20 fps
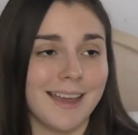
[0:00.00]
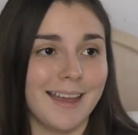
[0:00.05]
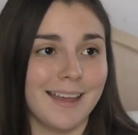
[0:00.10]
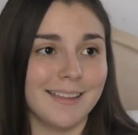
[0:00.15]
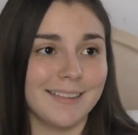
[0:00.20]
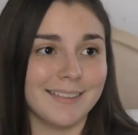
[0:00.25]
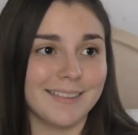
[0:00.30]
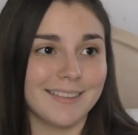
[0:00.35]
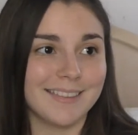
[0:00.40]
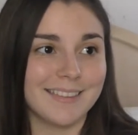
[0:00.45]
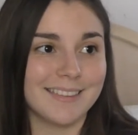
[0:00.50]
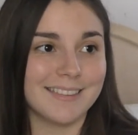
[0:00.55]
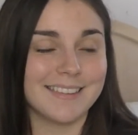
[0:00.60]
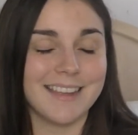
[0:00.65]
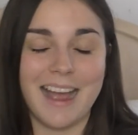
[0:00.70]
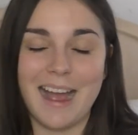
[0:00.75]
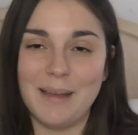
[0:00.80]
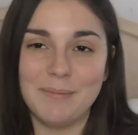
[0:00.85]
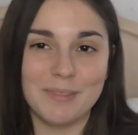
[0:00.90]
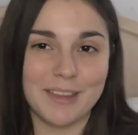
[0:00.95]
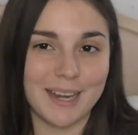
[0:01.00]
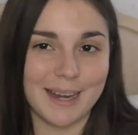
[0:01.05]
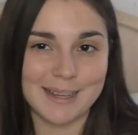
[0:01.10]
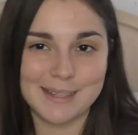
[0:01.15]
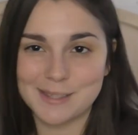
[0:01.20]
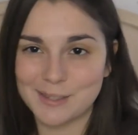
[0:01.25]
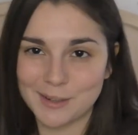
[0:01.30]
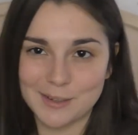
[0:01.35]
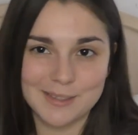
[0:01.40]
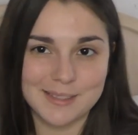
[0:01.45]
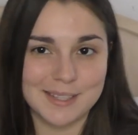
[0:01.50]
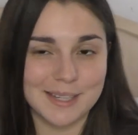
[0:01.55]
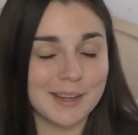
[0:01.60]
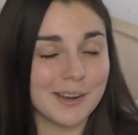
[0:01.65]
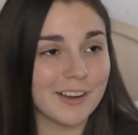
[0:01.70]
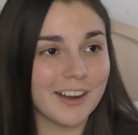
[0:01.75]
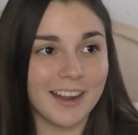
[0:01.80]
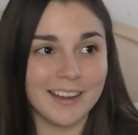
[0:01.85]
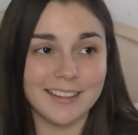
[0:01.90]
At the time that I started seeing her,